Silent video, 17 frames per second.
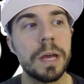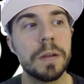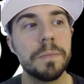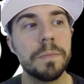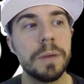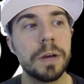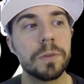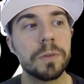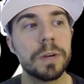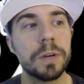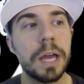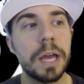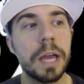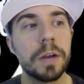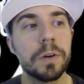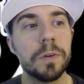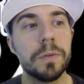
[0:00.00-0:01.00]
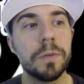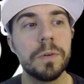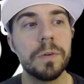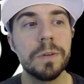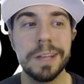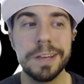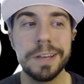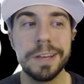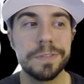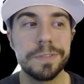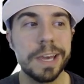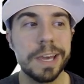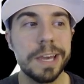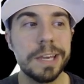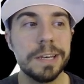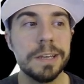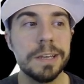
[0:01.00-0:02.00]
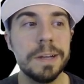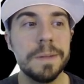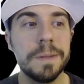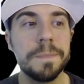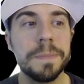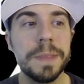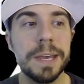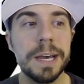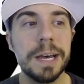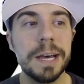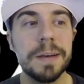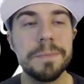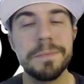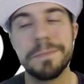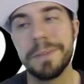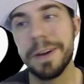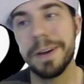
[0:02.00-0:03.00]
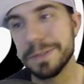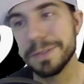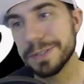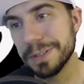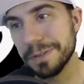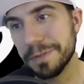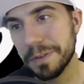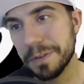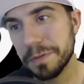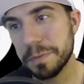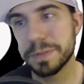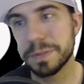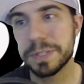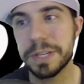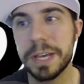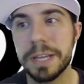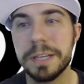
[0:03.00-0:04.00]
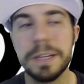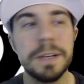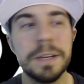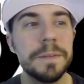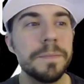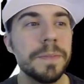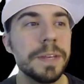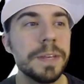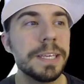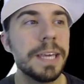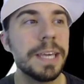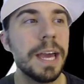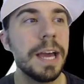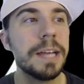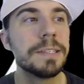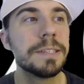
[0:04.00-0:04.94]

Mono Red Aggro, life gain. Obviously 50% against